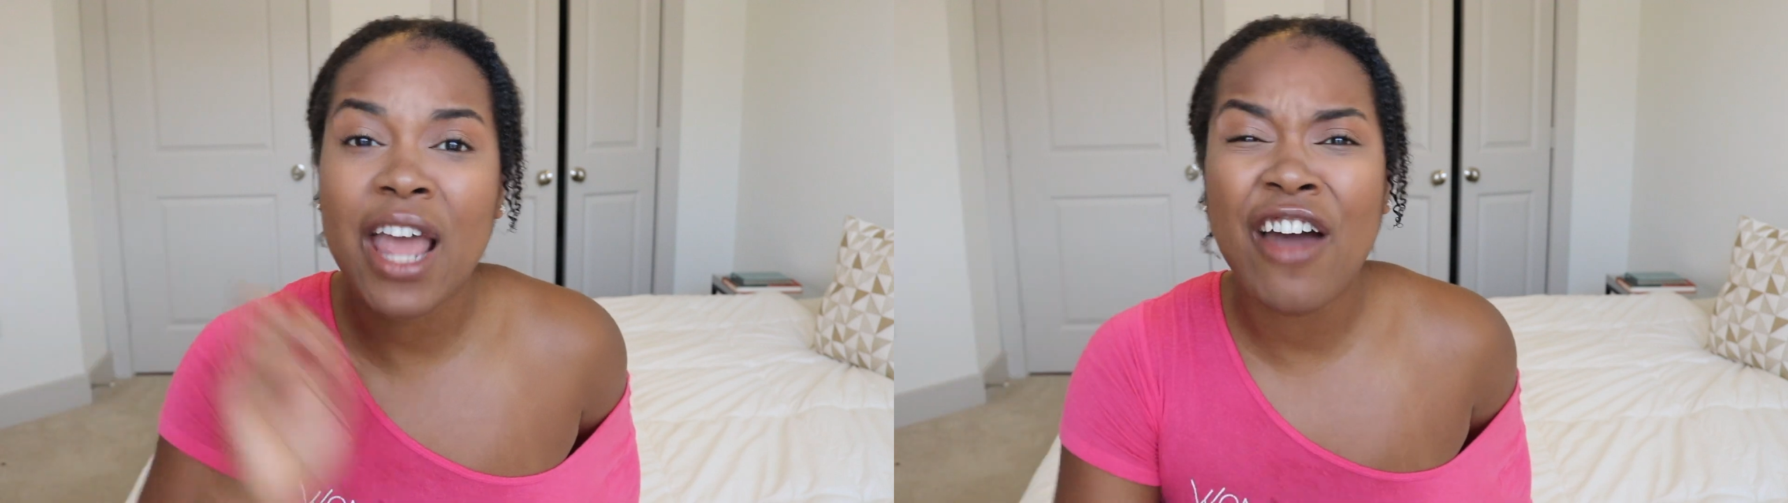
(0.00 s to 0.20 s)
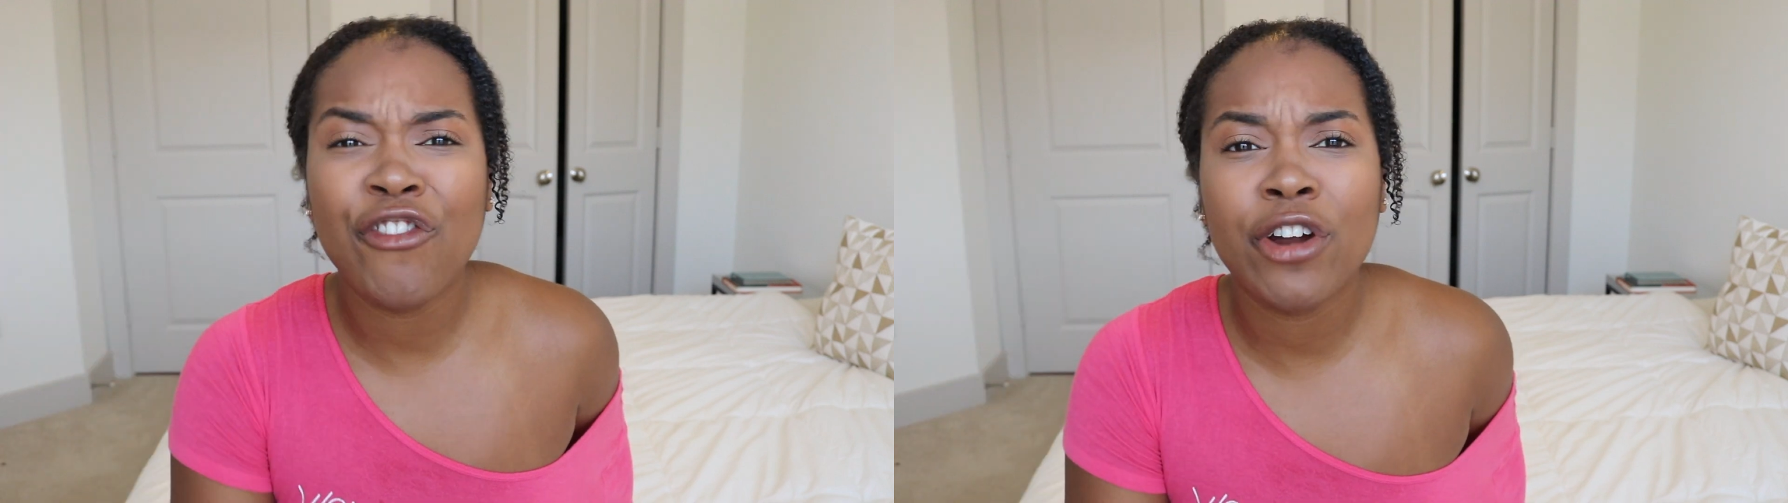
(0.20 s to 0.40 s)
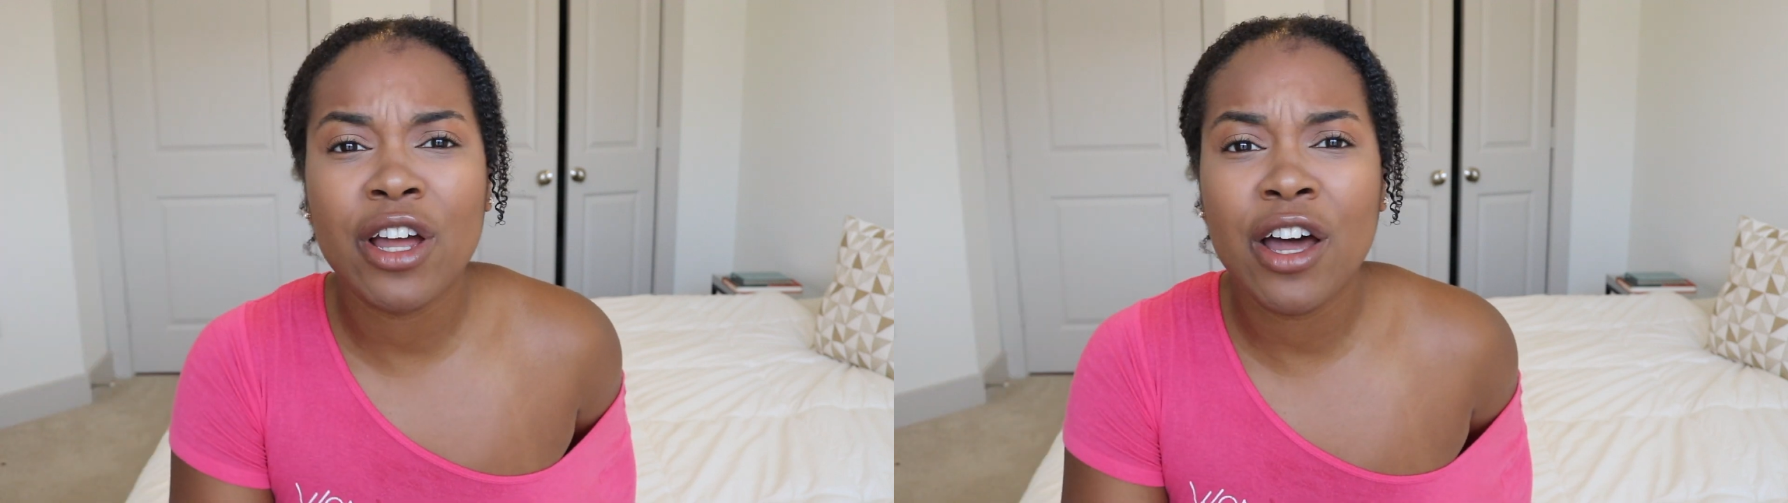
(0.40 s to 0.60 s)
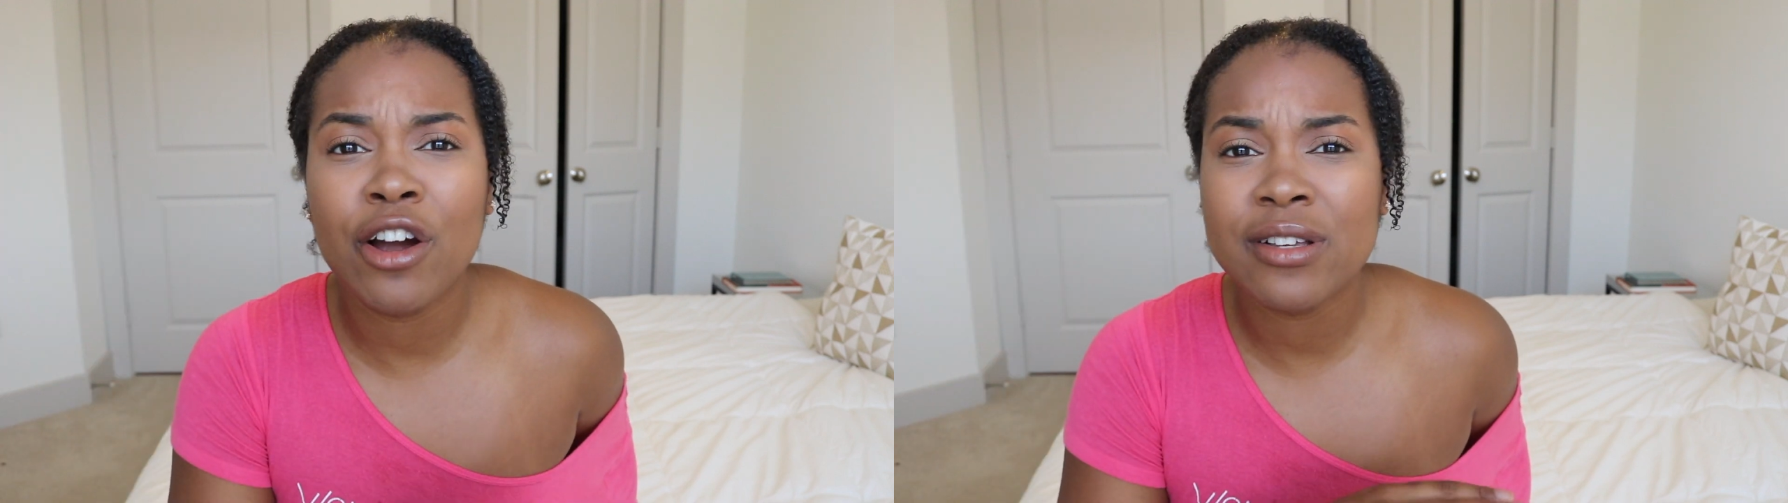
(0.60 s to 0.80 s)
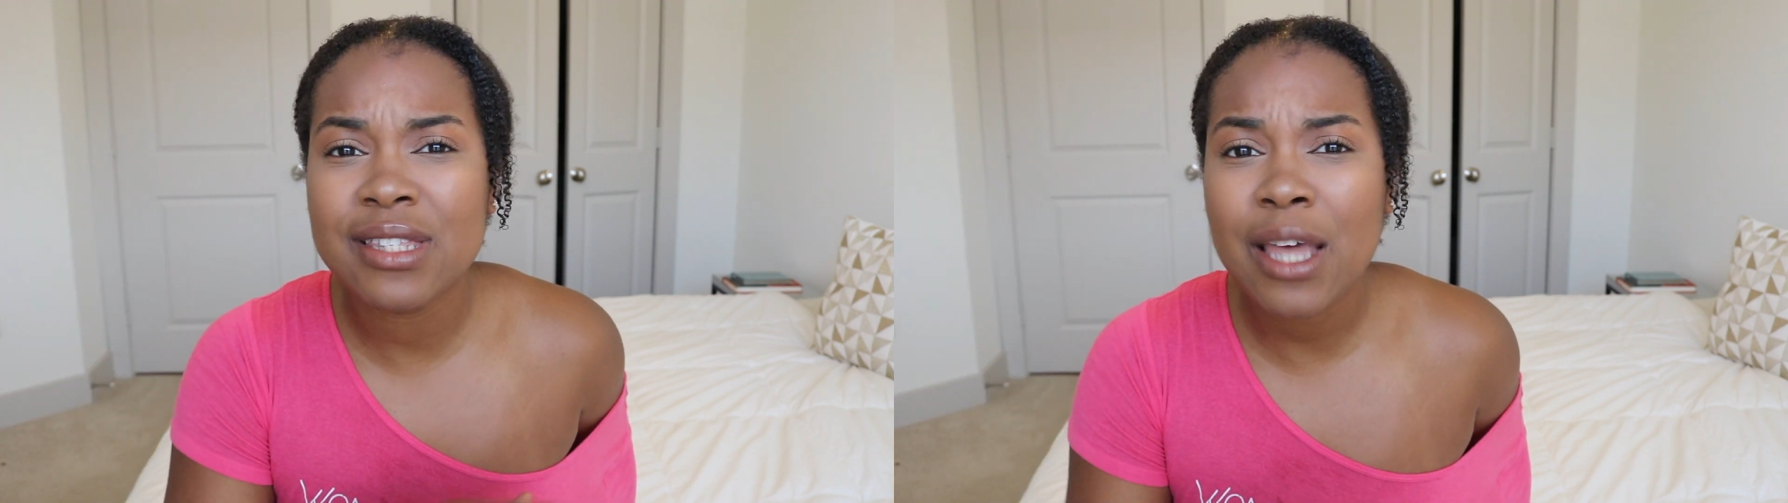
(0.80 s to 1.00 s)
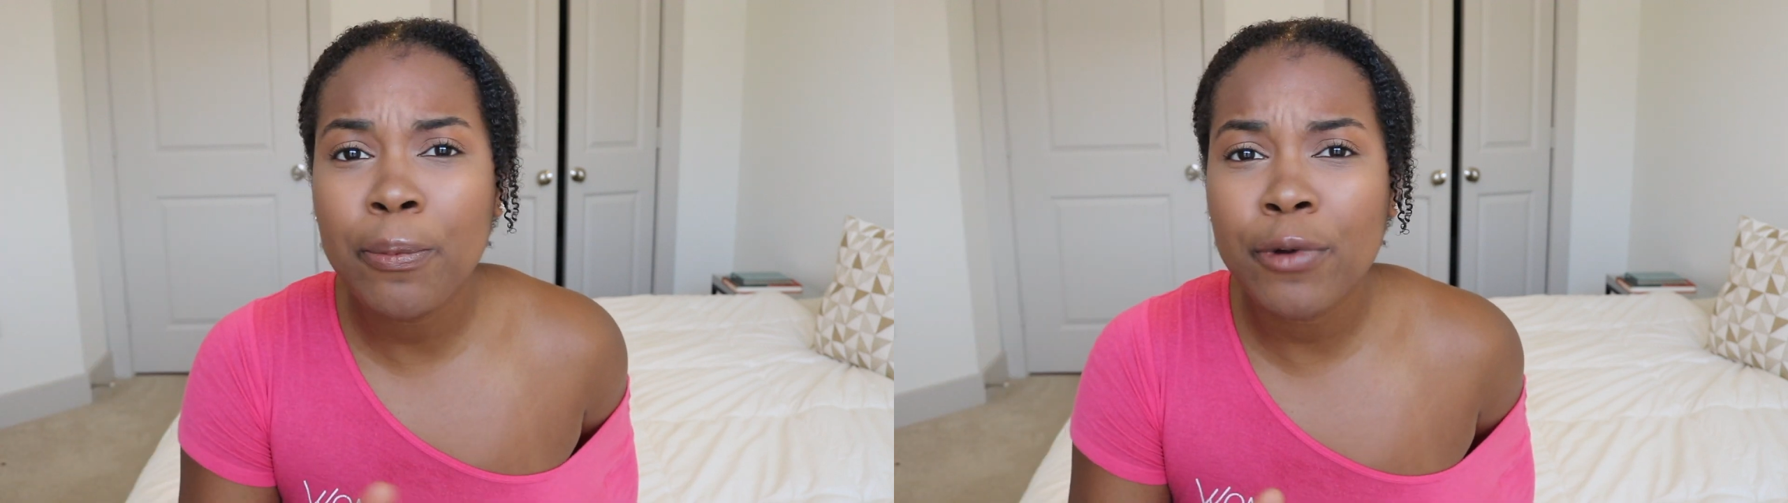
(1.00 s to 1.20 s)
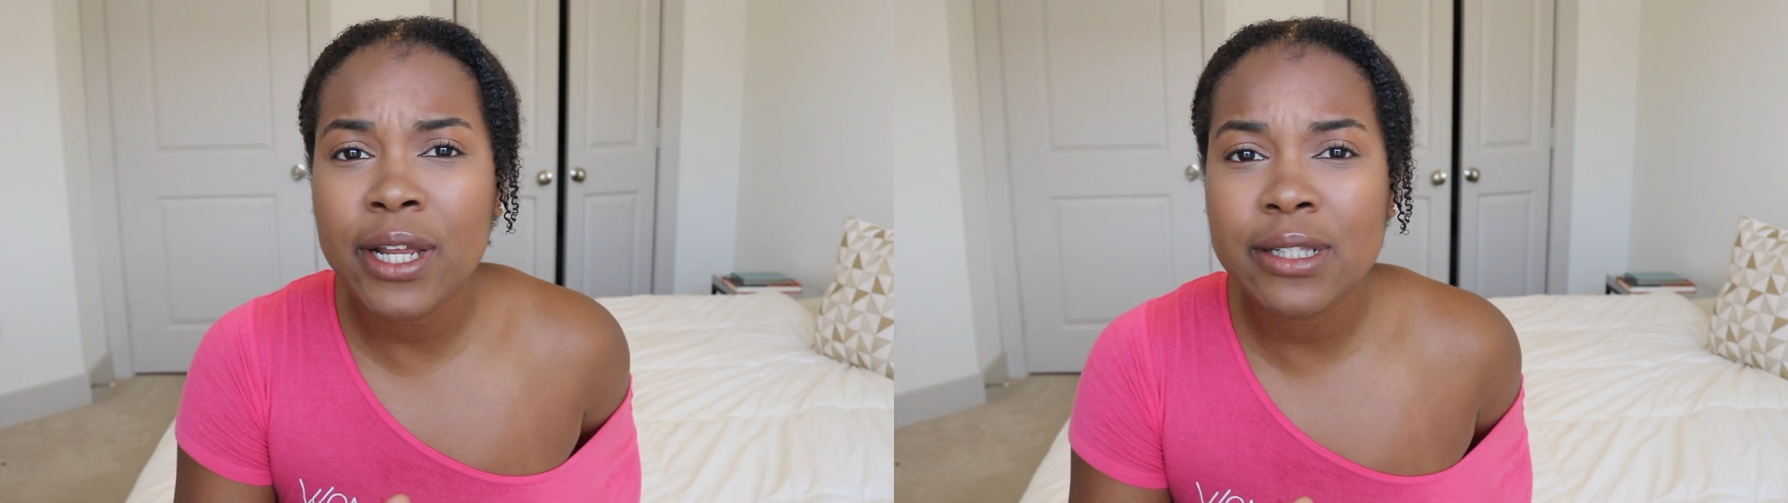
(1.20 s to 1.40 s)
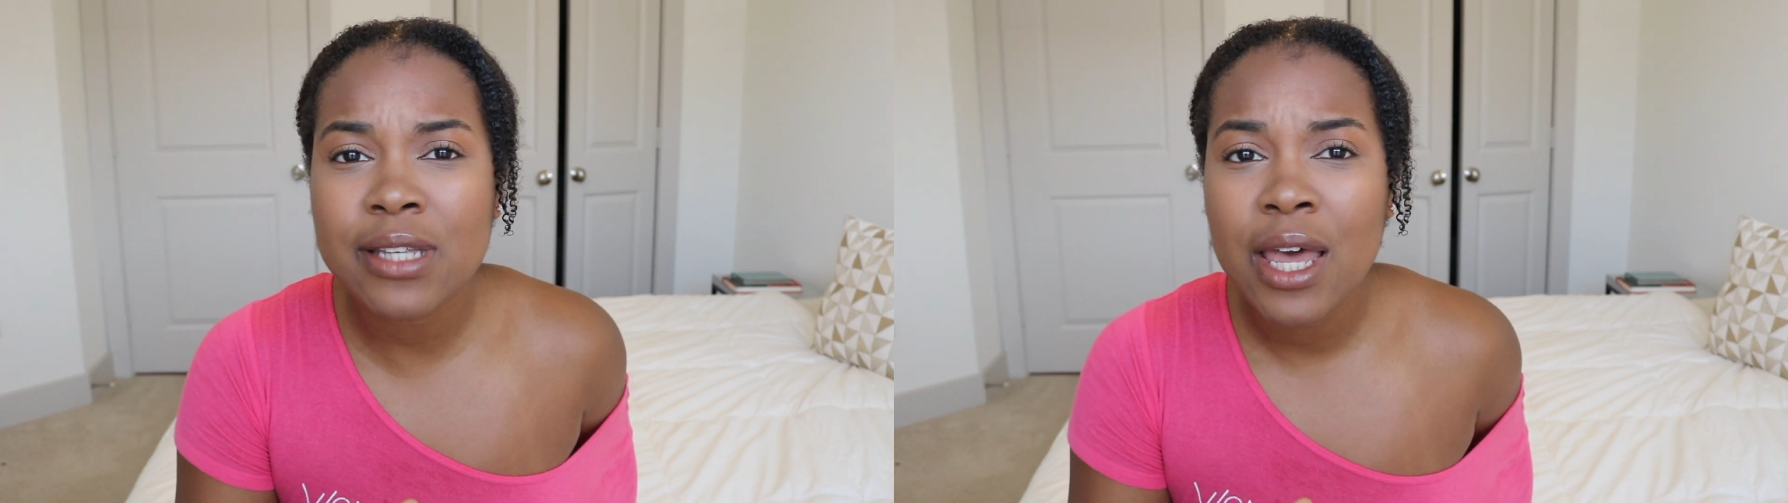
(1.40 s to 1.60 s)
Africa are
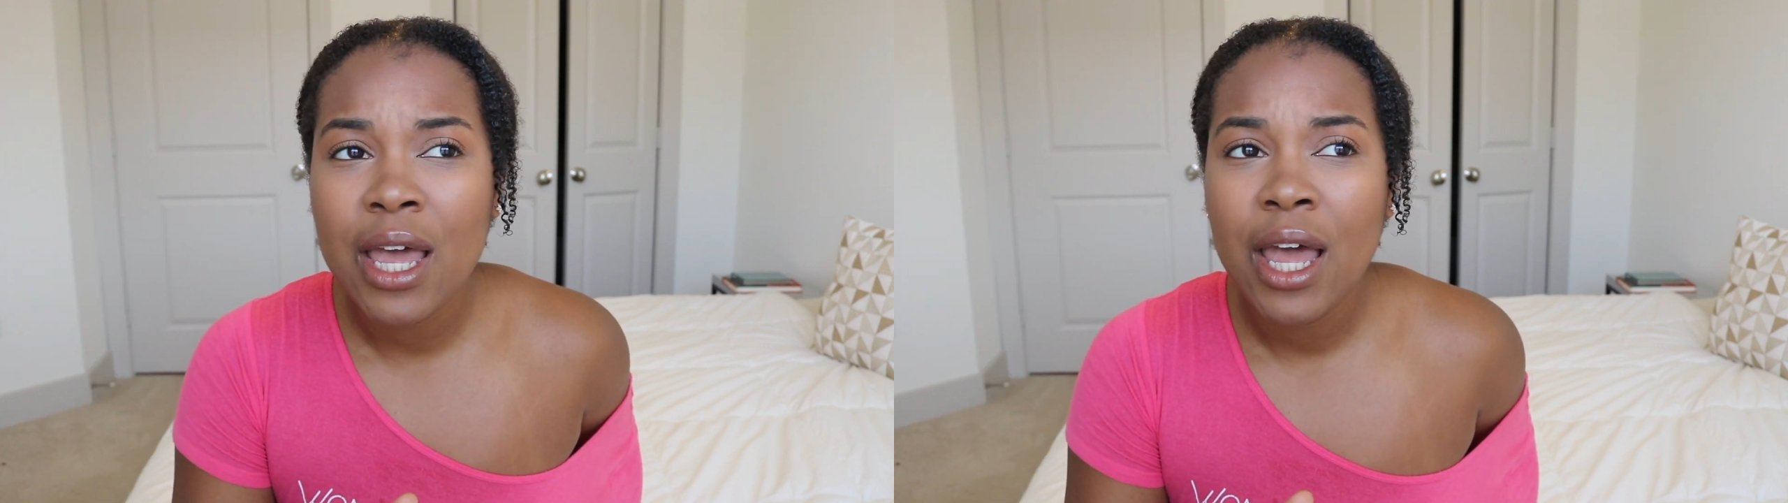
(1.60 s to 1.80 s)
separate.